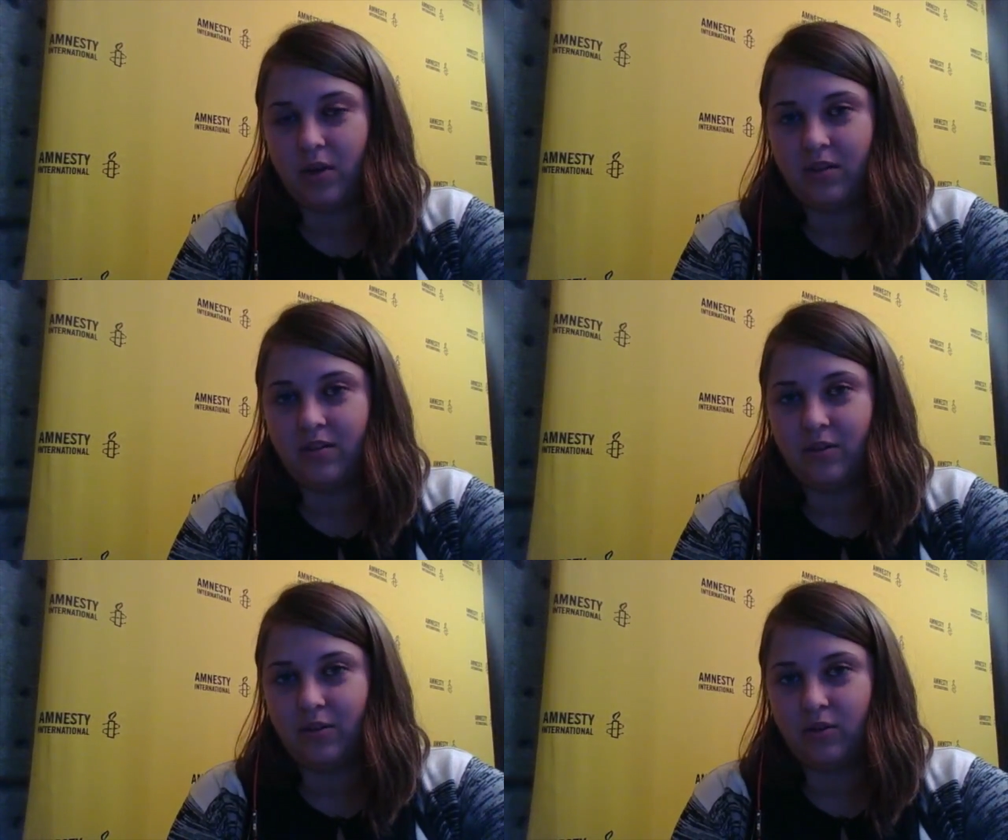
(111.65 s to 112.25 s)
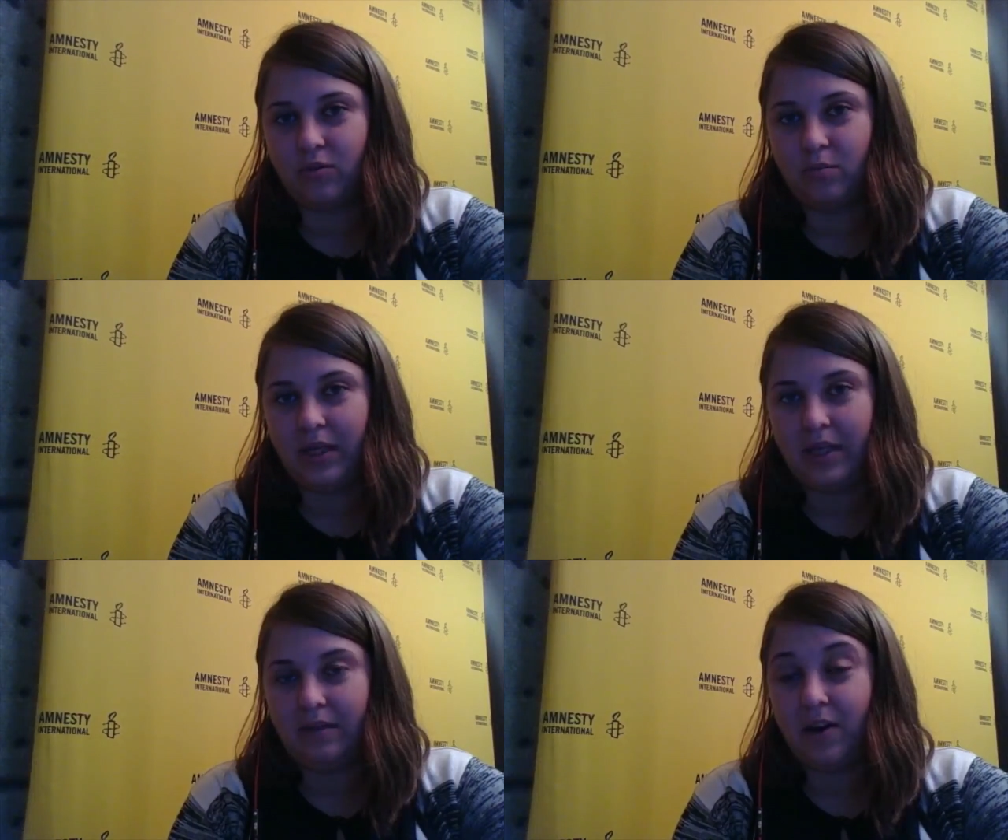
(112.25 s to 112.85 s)
You need to
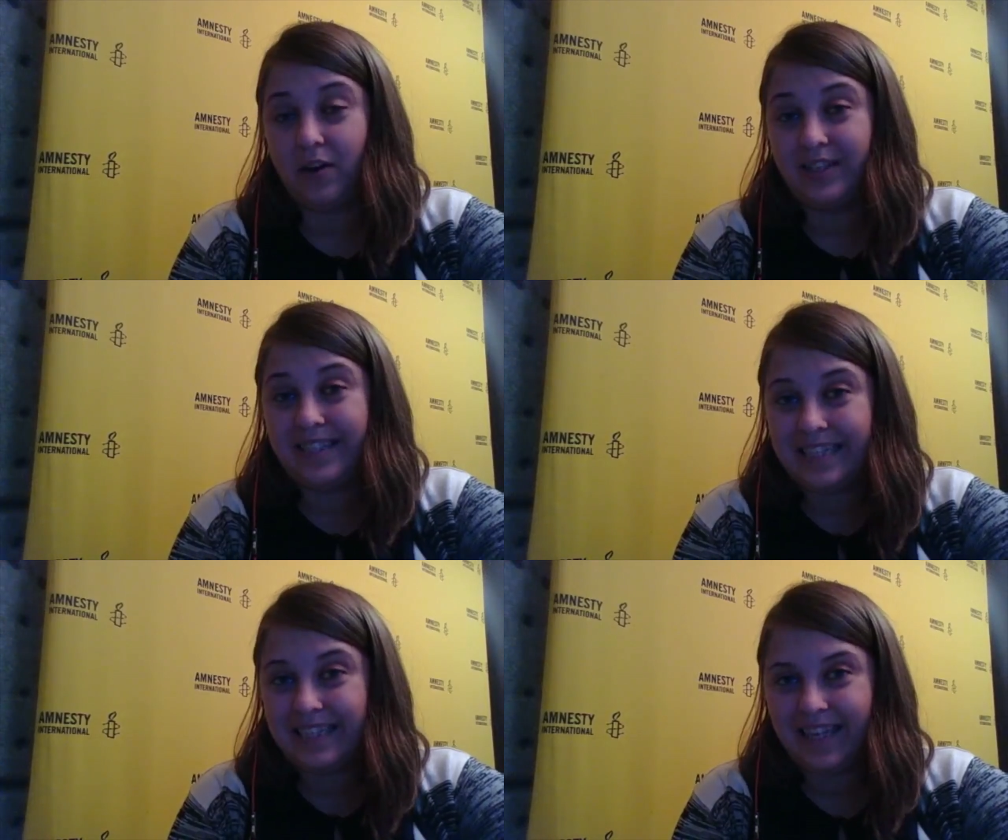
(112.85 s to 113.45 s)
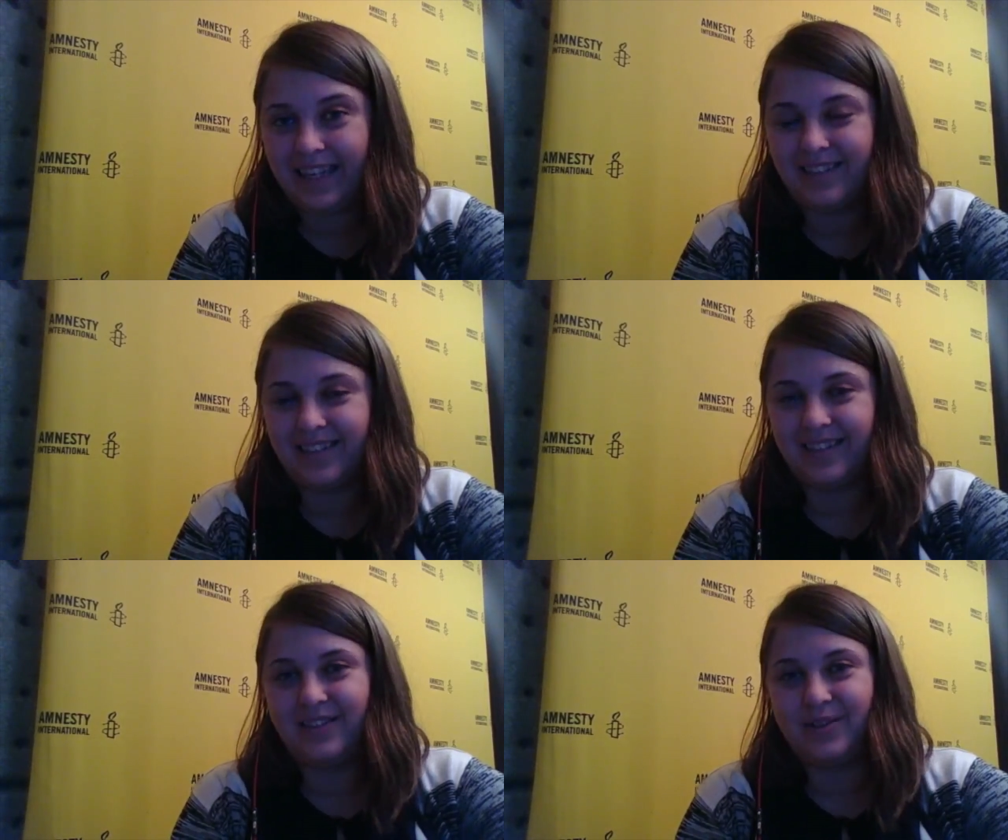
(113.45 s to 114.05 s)
be very
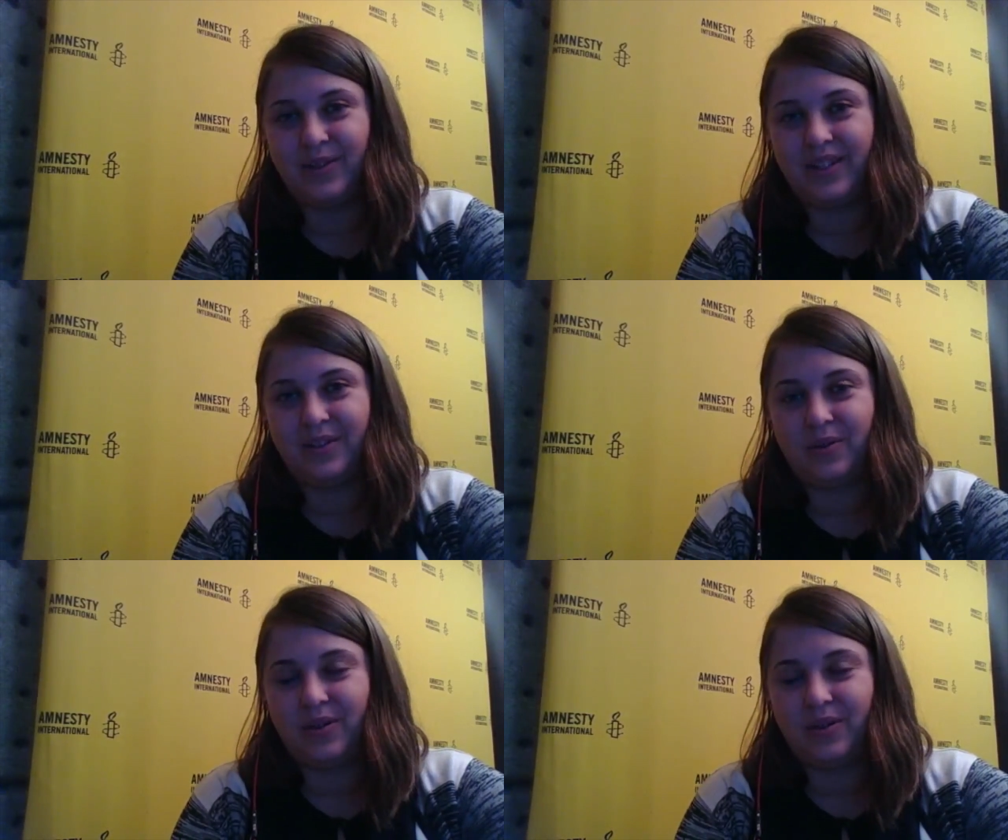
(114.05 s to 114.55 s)
dedicated to it.